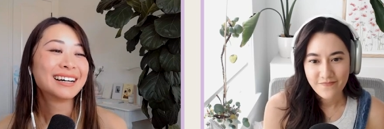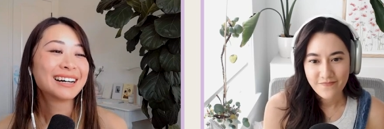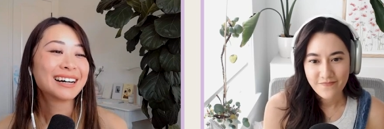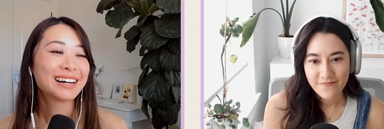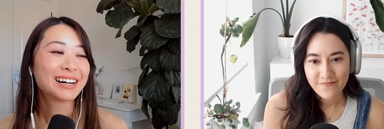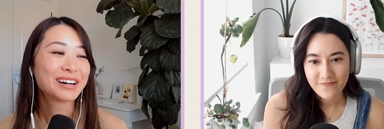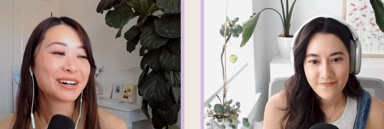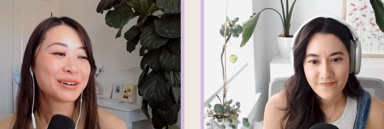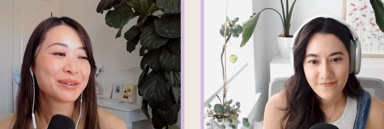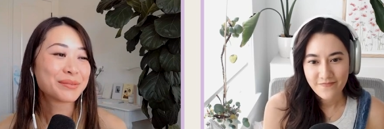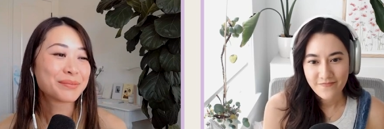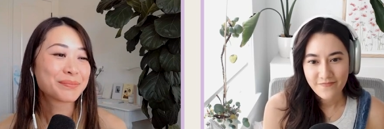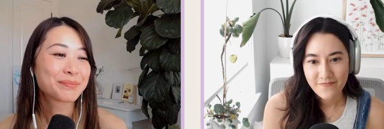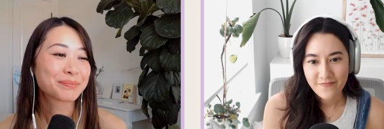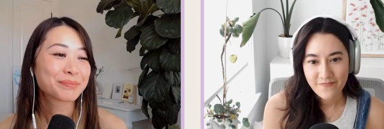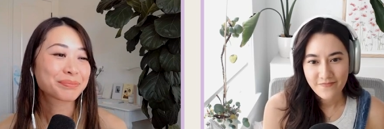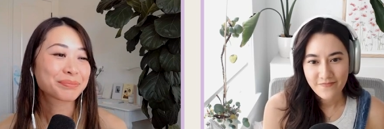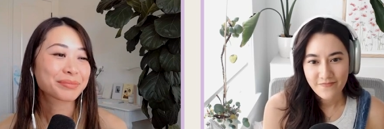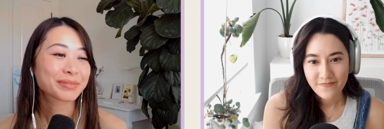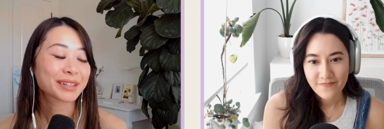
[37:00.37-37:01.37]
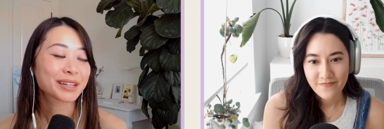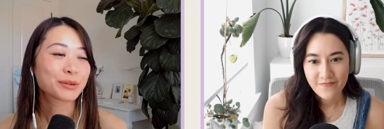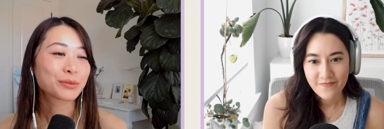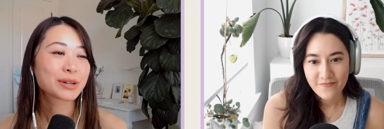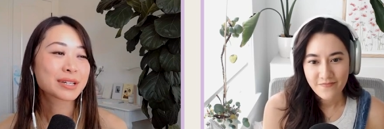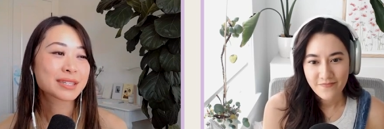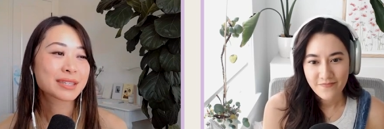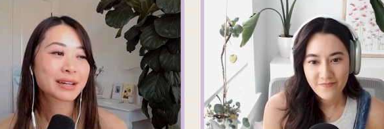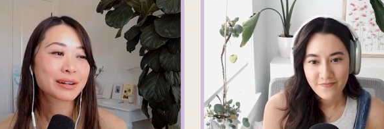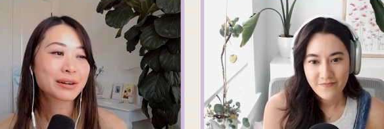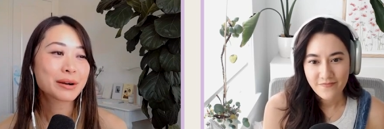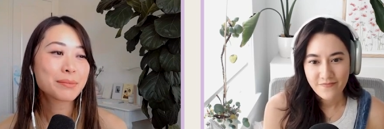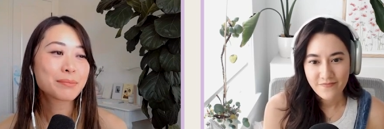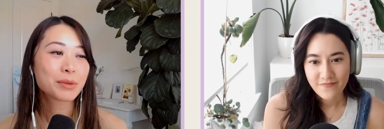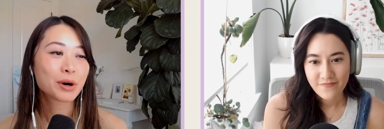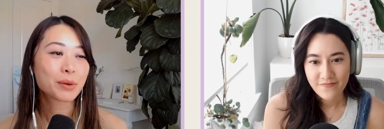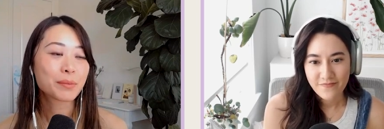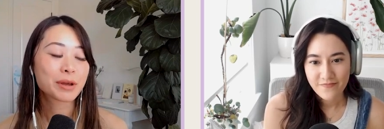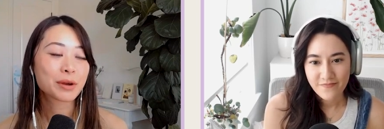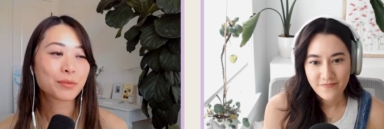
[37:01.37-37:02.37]
Speaker 1: Um, was there a
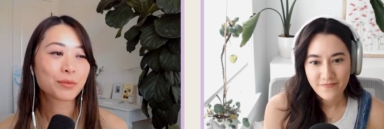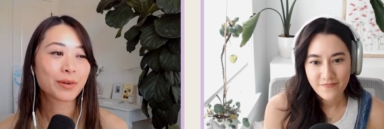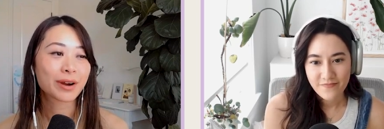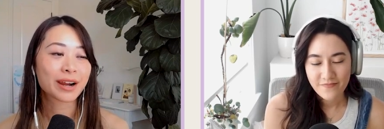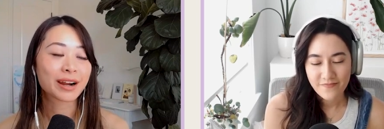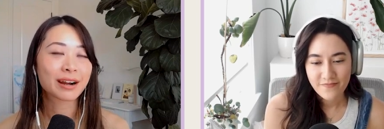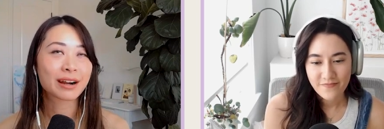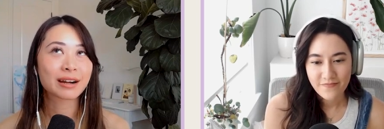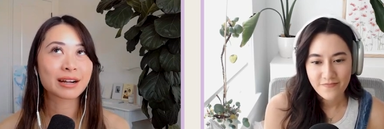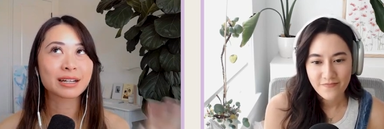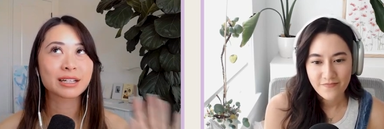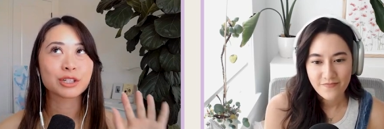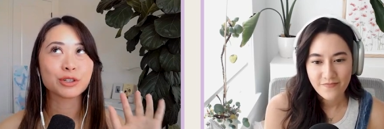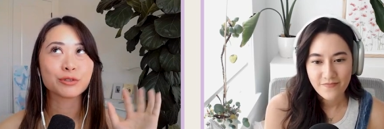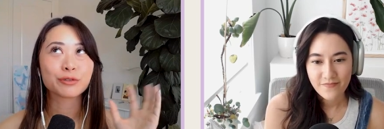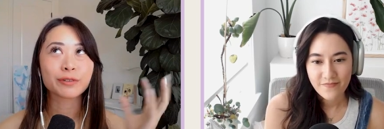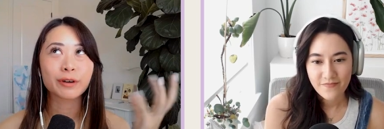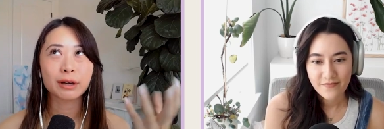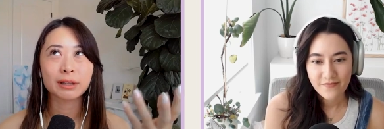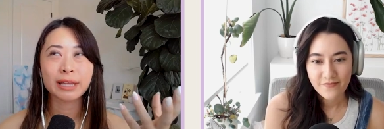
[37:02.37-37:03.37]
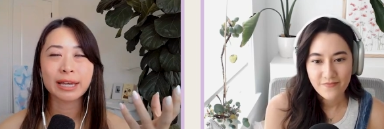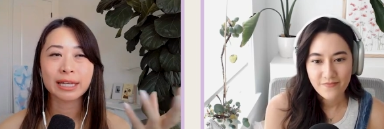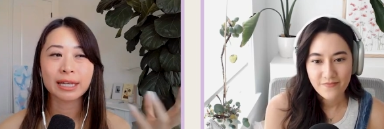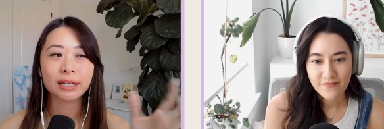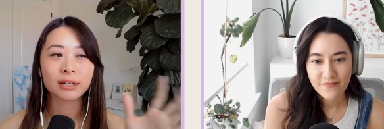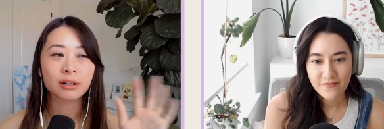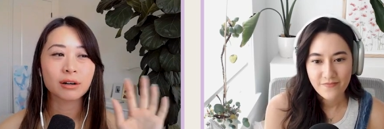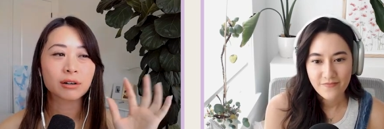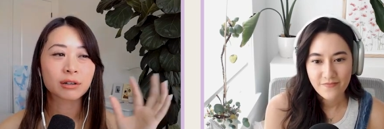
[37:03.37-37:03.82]
moment where you felt like it all